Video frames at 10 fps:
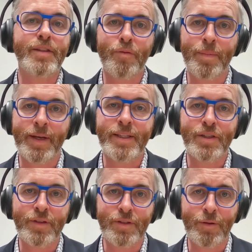to replace
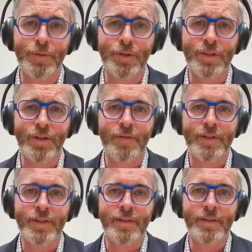transcription
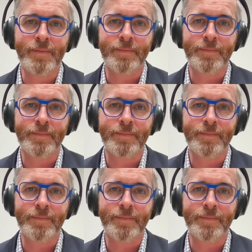services